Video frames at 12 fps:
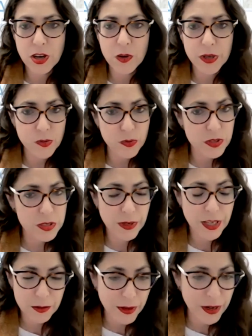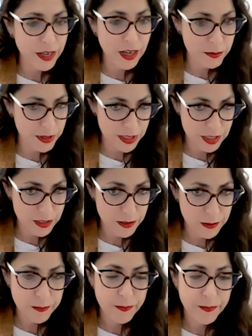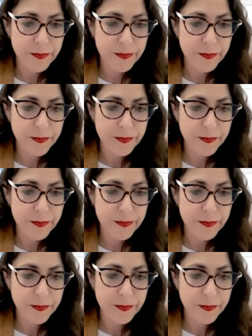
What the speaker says: though it was made by Hamas.